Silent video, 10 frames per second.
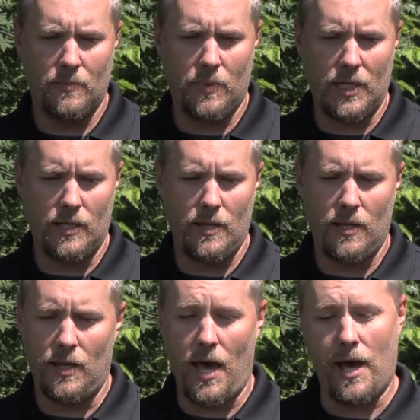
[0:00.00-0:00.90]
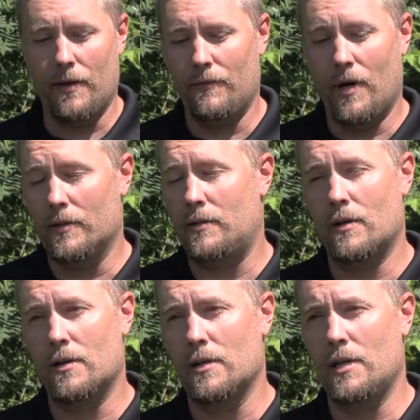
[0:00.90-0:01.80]
But yeah,
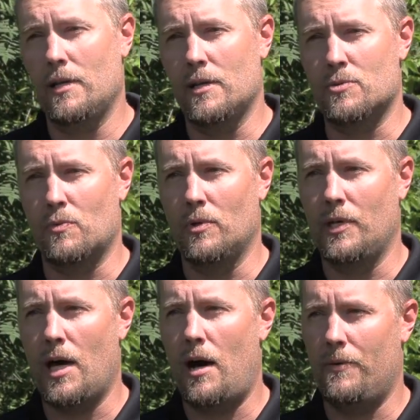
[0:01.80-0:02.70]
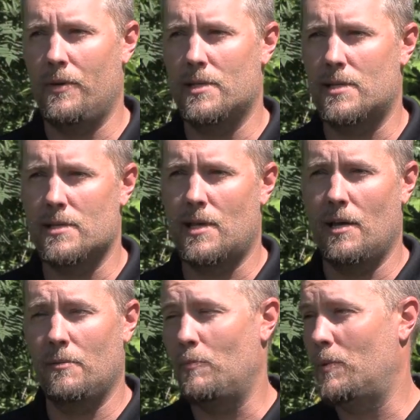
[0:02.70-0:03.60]
volunteer is really how this is
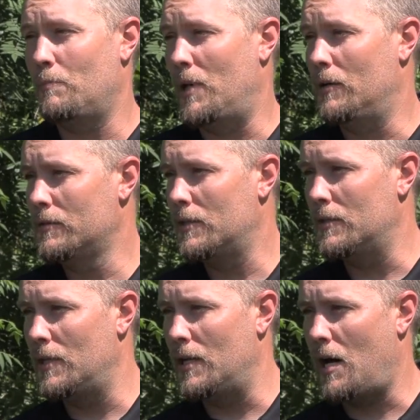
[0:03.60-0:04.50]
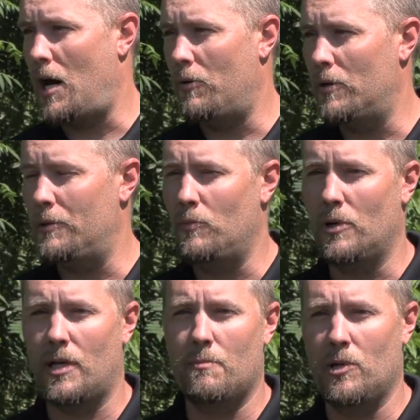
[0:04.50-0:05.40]
getting built and how it
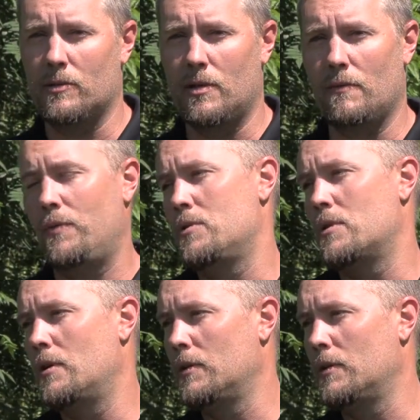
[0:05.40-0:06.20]
will get built in the future.